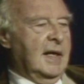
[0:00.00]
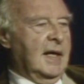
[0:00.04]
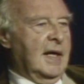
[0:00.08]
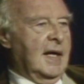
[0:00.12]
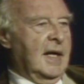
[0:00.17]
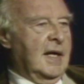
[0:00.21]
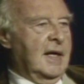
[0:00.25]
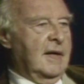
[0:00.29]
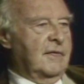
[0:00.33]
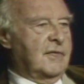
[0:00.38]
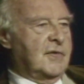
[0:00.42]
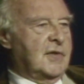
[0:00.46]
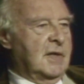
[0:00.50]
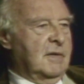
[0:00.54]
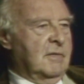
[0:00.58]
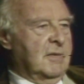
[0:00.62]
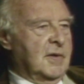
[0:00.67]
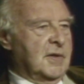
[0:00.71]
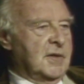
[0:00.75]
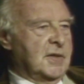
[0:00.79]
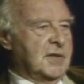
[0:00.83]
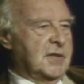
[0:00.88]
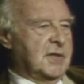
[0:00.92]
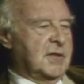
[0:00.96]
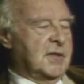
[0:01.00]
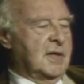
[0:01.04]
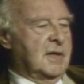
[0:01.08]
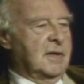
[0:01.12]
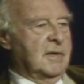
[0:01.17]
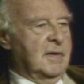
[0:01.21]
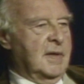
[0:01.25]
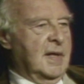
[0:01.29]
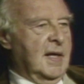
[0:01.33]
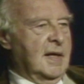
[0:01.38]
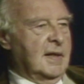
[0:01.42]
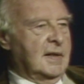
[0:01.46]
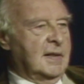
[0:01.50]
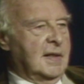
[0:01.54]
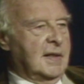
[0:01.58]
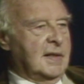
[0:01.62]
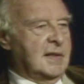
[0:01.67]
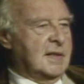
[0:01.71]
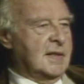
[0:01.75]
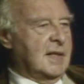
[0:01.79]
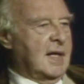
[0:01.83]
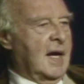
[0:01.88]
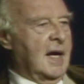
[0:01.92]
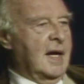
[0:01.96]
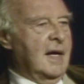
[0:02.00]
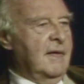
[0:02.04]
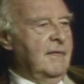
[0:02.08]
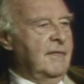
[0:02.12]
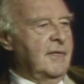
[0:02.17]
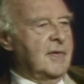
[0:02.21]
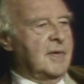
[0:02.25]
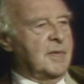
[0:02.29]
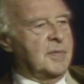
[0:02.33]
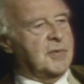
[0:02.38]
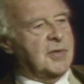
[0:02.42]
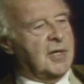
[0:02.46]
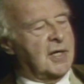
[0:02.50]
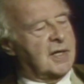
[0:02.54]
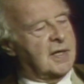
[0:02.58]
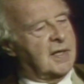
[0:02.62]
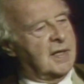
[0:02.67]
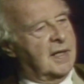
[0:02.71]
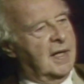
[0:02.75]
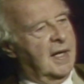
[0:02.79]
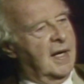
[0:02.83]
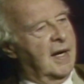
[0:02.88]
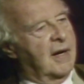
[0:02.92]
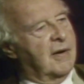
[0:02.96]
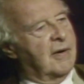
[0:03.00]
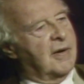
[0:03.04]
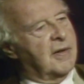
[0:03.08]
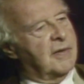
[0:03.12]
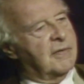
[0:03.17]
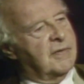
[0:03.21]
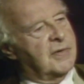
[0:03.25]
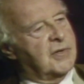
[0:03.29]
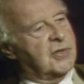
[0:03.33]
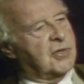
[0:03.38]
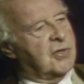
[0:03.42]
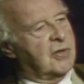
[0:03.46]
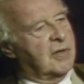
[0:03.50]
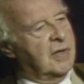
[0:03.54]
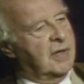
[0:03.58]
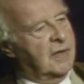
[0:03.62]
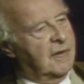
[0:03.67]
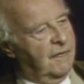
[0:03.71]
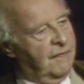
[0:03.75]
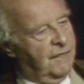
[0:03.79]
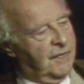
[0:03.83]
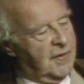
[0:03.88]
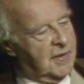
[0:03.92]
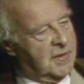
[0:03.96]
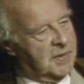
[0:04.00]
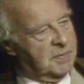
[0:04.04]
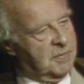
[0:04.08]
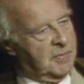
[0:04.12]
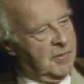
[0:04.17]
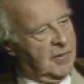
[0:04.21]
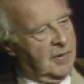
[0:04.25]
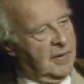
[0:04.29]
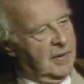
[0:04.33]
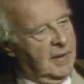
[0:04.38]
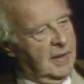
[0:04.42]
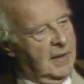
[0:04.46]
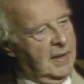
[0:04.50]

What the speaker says: And if she wants to do that, I have no objection to that. I rather enjoyed her first book.